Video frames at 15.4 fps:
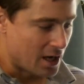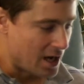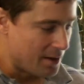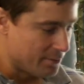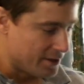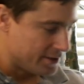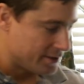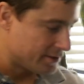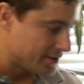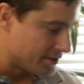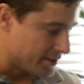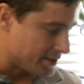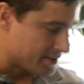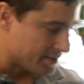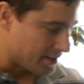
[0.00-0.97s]
comment,
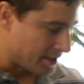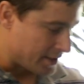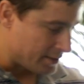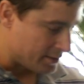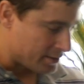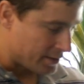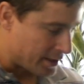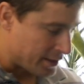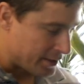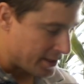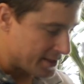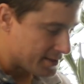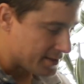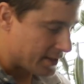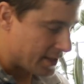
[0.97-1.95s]
and
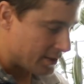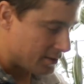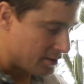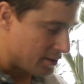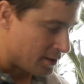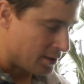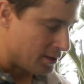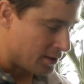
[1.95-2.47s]
that's that